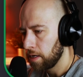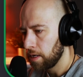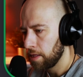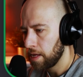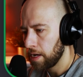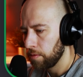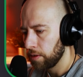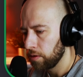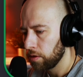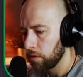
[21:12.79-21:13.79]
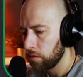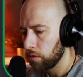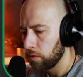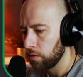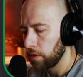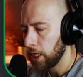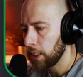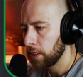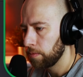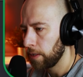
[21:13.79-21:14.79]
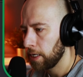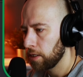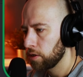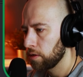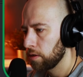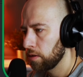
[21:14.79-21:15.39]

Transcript: And now when you go to edit page,